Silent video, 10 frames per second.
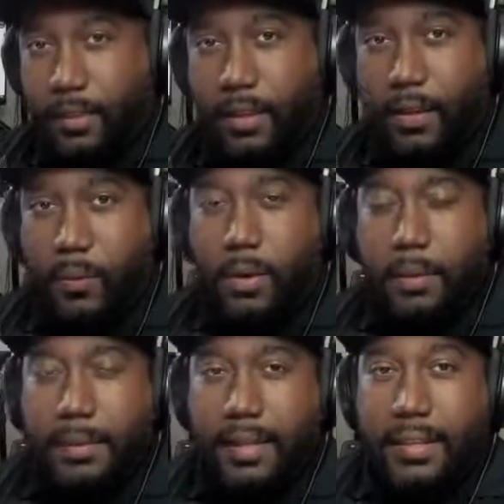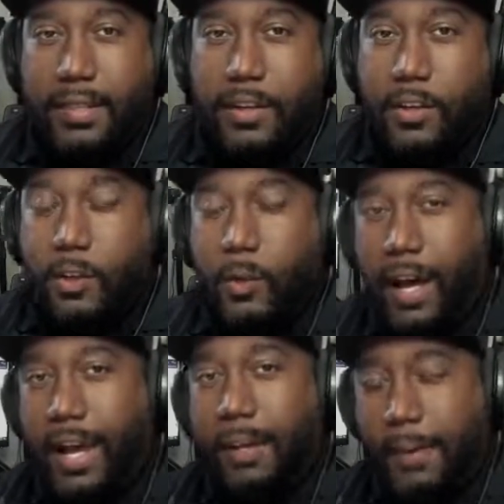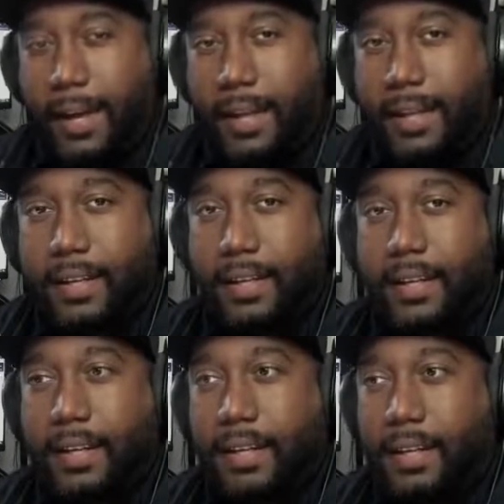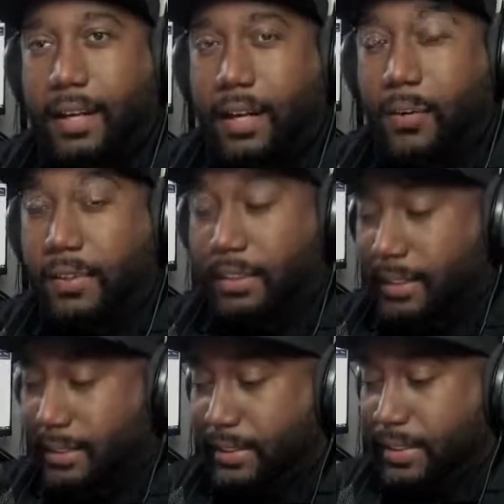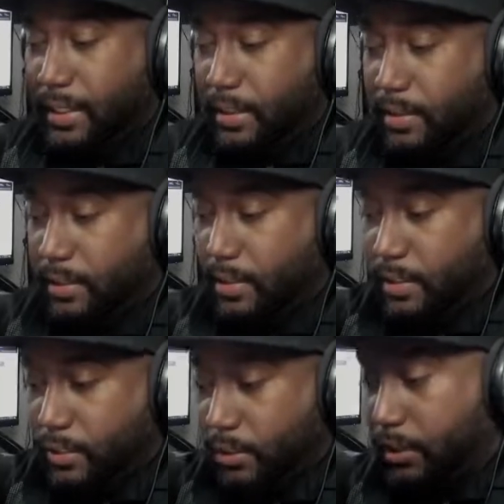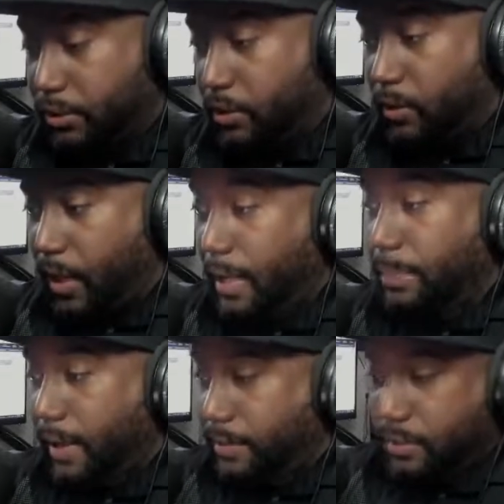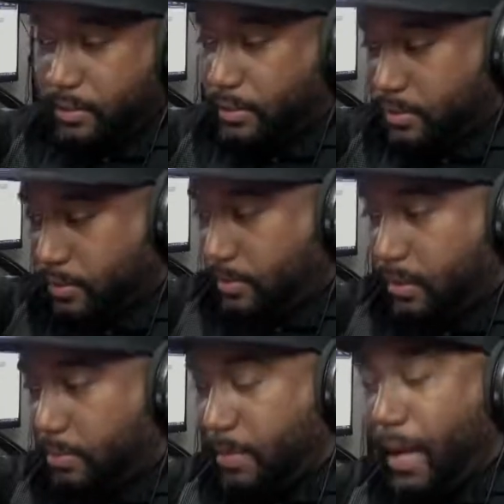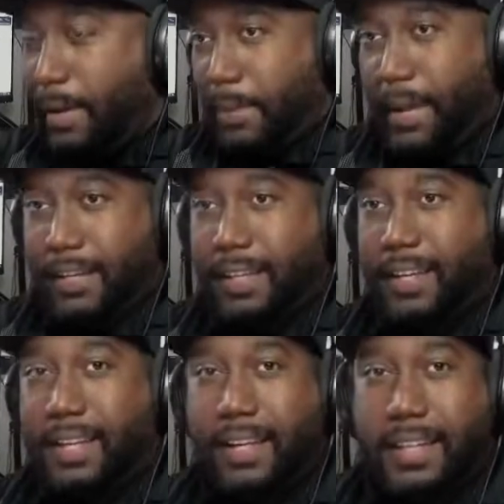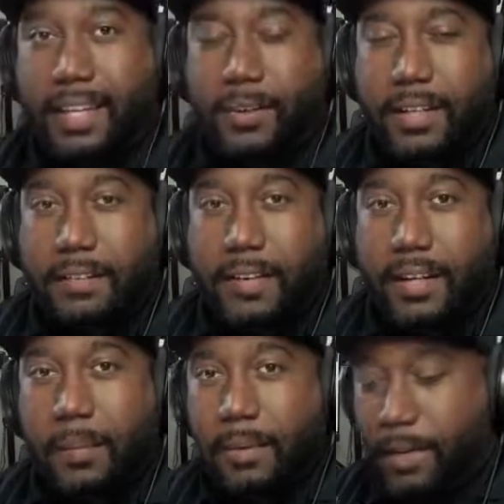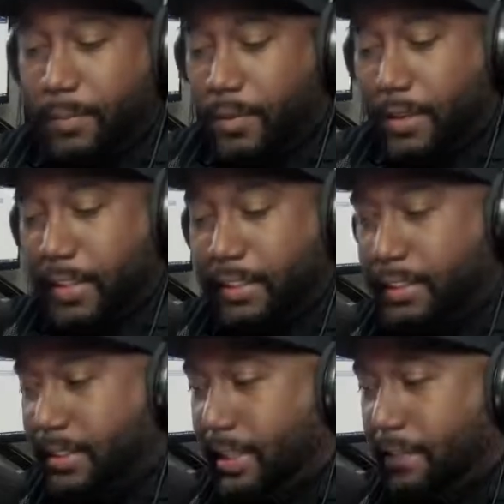One being their new iPad, which is the traditional iPad. Like, it's the iPad. They don't give it a number anymore. They just give it